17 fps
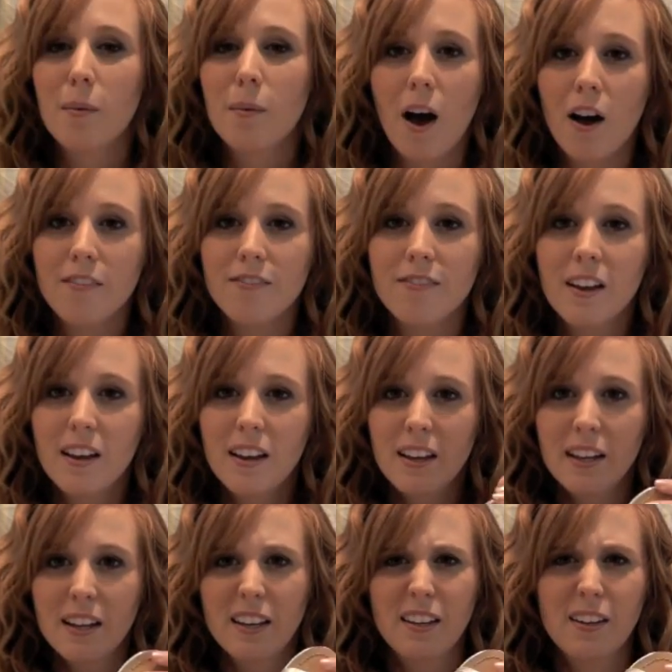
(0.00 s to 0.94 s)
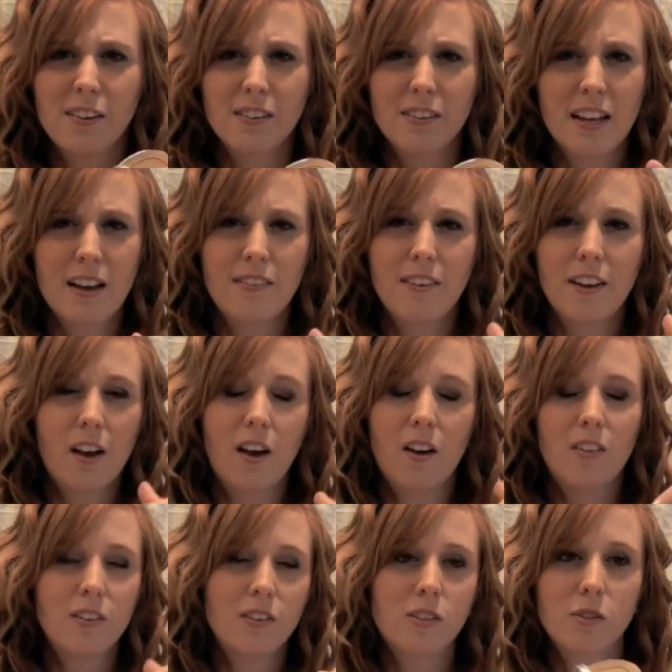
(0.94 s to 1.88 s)
them off you don't have like
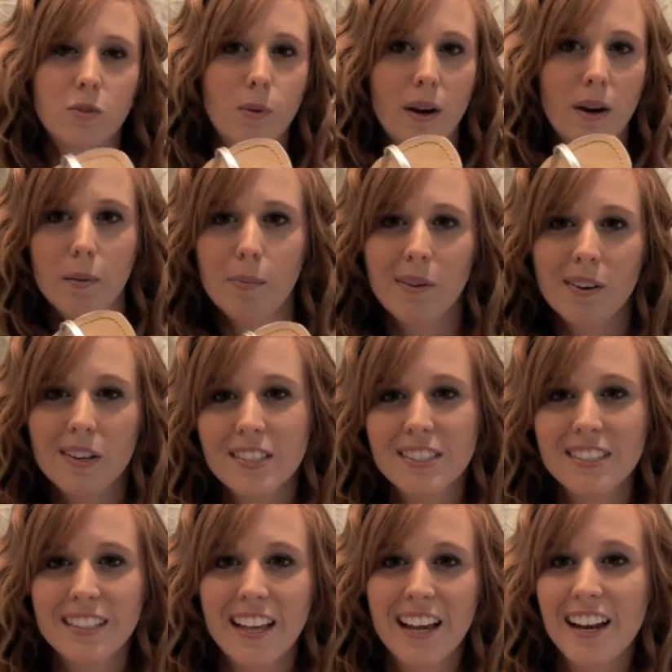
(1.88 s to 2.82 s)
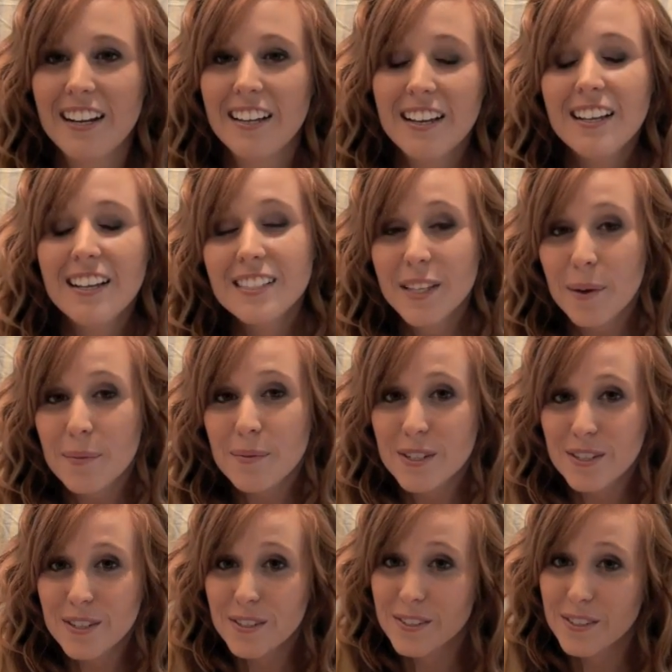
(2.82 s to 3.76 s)
all those sweaty prints that some
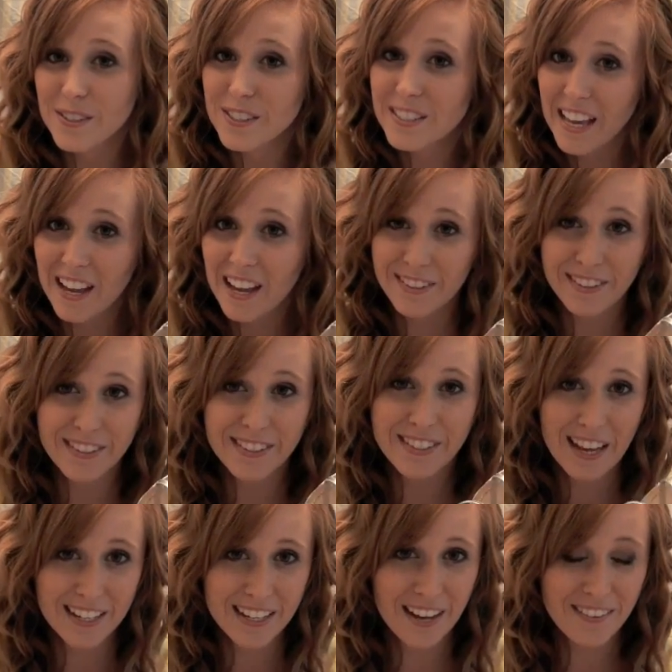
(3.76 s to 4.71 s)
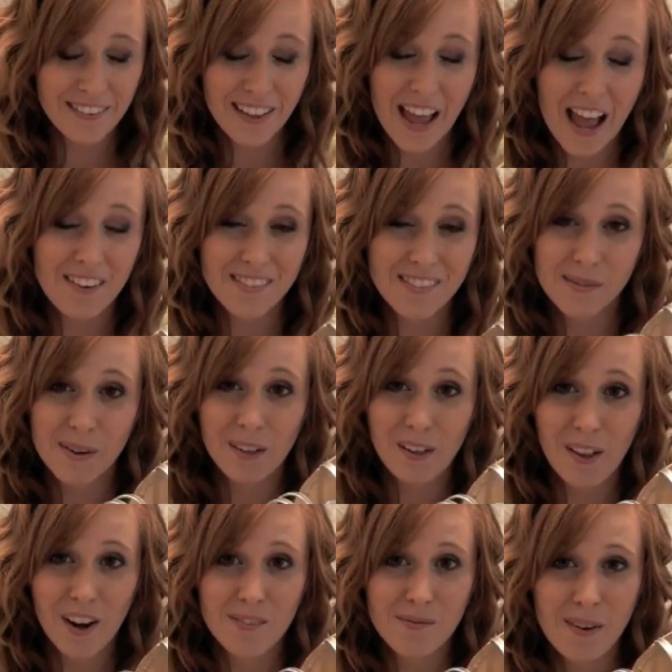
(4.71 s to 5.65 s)
shoes or sandals, I definitely have them on a
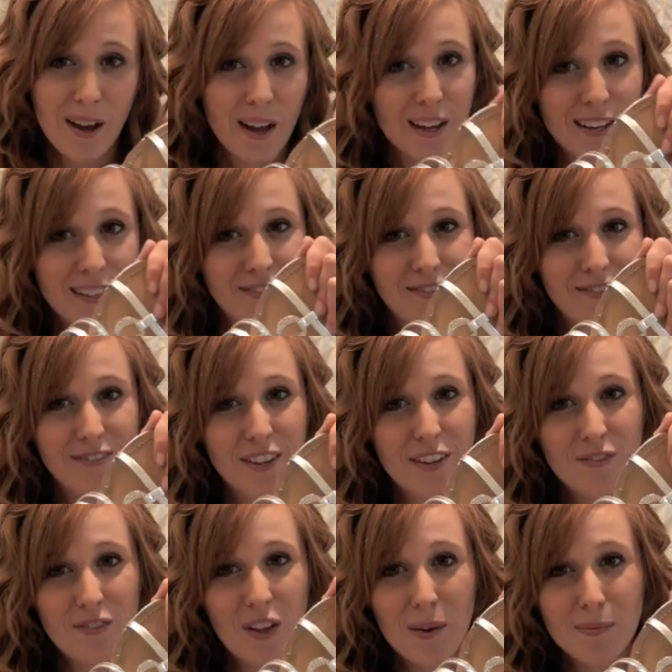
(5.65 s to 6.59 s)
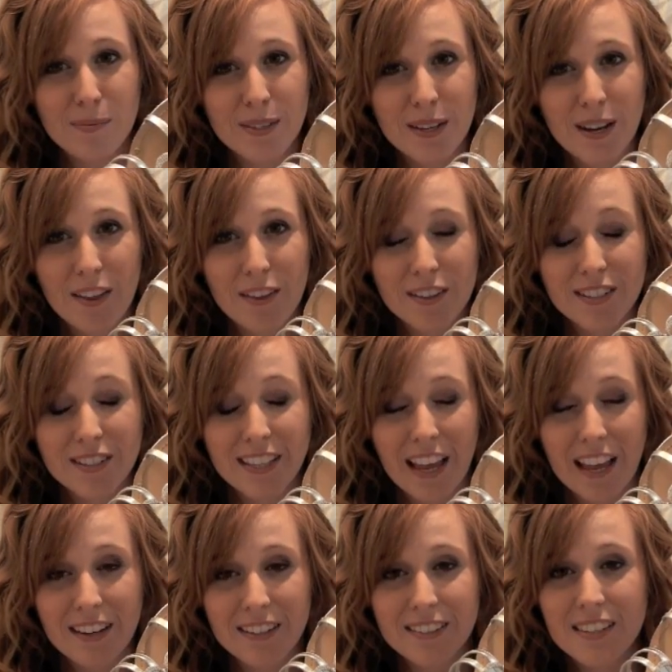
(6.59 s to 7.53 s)
lot of my flip-flops and other
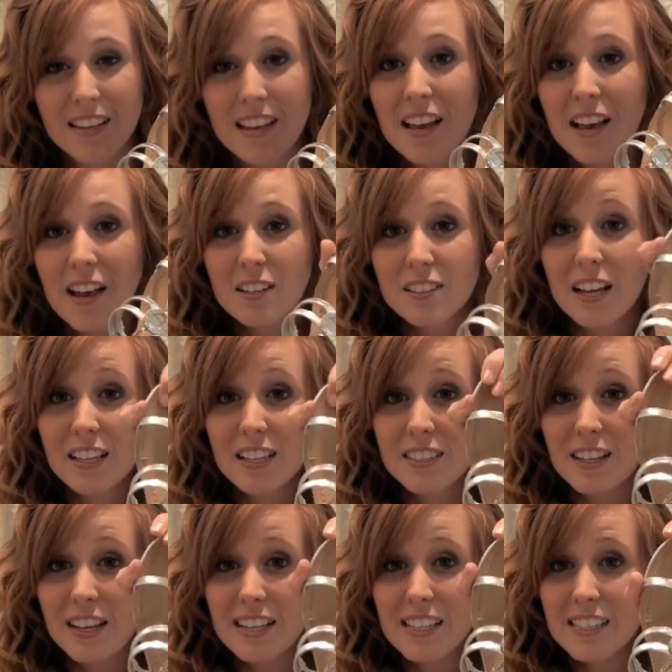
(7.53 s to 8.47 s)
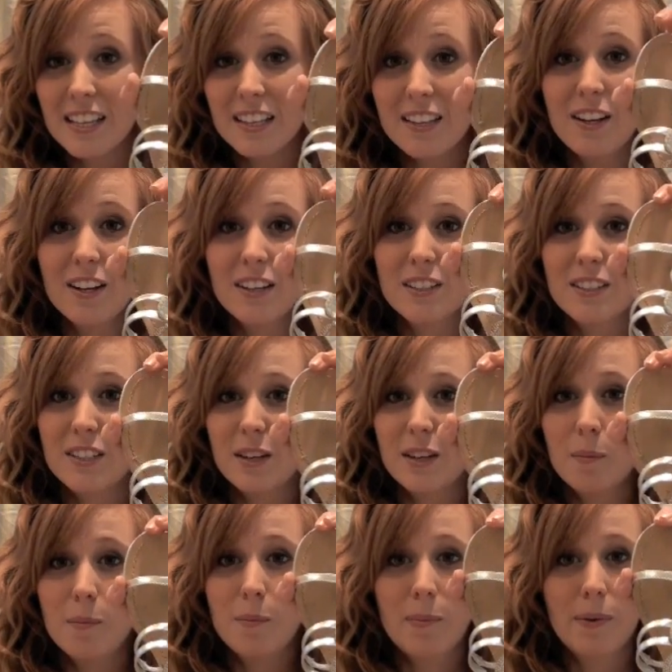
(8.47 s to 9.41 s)
sandals. So that's nice, they look
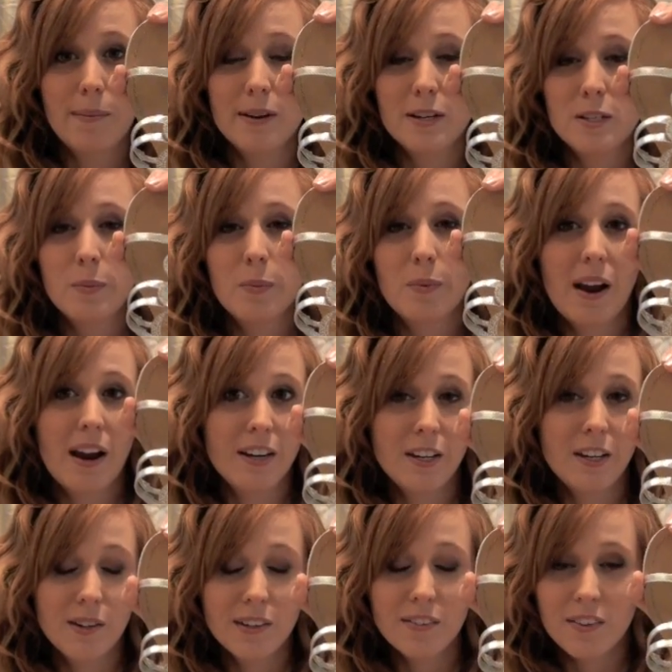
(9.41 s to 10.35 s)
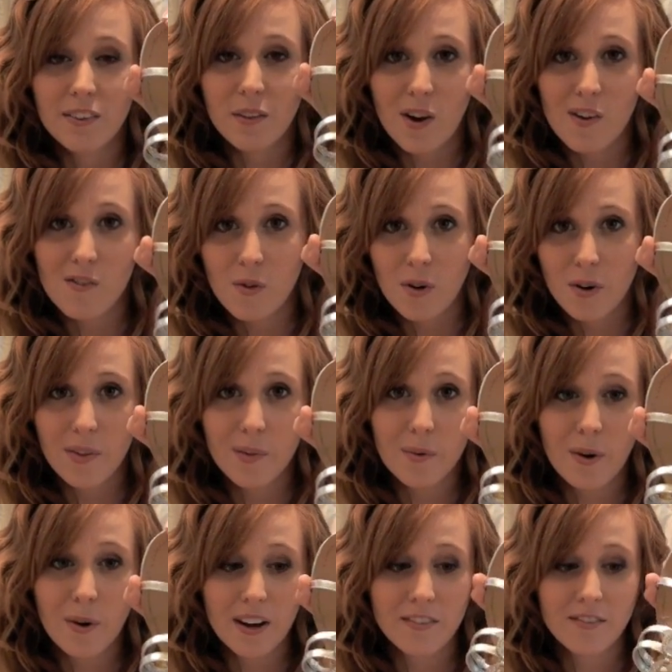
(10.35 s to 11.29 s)
still pretty much brand new even though I've worn
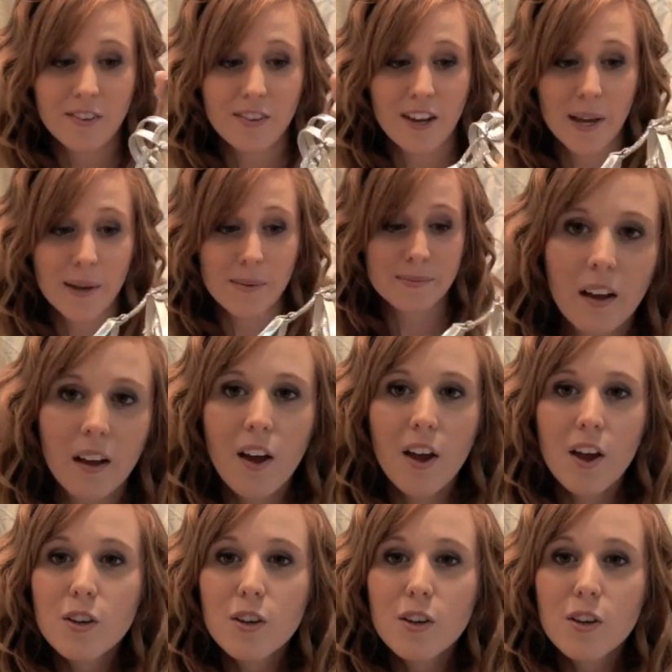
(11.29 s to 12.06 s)
them quite a few times.